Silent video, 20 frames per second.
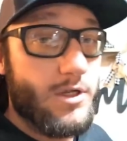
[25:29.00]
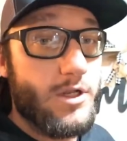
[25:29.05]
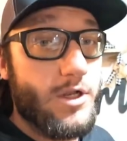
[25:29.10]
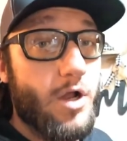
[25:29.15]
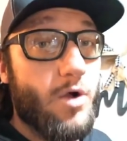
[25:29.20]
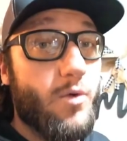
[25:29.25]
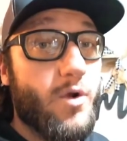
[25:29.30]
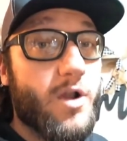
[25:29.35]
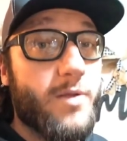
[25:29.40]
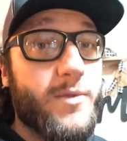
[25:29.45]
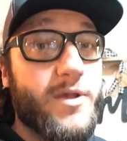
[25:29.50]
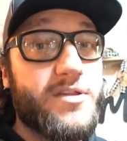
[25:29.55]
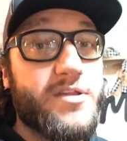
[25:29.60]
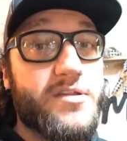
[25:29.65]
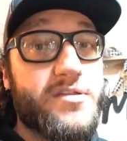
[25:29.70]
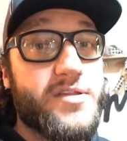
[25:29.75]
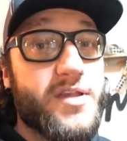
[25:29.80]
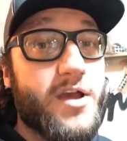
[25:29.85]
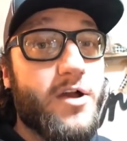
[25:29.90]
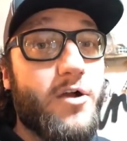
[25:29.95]
You don't want to miss a
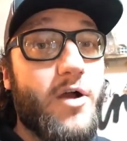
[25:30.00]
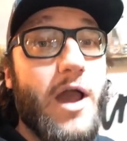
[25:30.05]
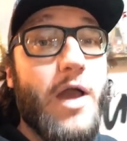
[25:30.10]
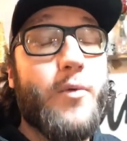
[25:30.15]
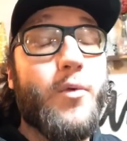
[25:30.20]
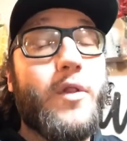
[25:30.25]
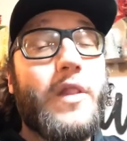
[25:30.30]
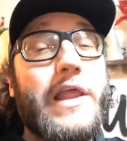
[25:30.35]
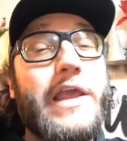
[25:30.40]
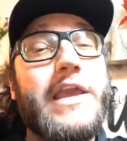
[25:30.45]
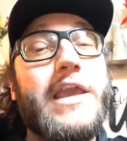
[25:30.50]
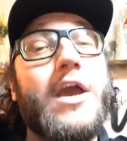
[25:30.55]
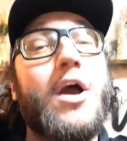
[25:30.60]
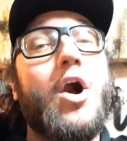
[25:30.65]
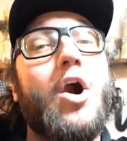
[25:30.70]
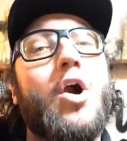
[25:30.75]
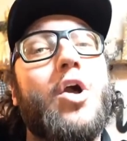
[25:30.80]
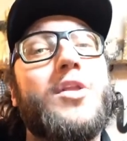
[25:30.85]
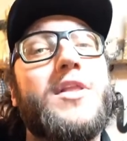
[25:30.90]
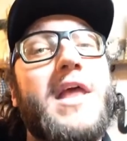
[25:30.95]
sale. I will link it
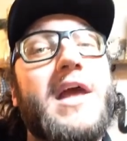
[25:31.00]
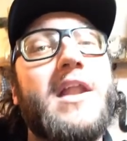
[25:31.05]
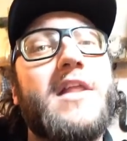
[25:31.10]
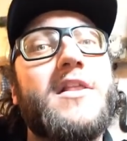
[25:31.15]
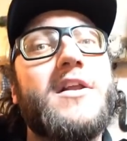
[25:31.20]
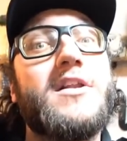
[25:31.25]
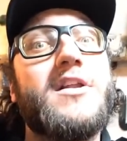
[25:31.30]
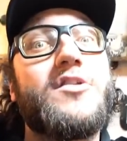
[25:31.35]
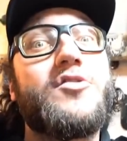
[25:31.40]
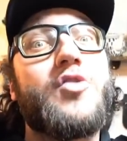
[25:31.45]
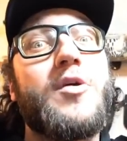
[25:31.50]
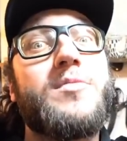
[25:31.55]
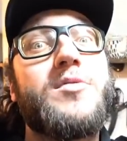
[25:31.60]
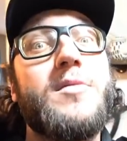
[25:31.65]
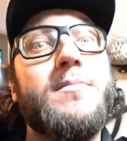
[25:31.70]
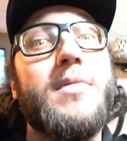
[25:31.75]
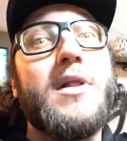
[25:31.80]
all down in the description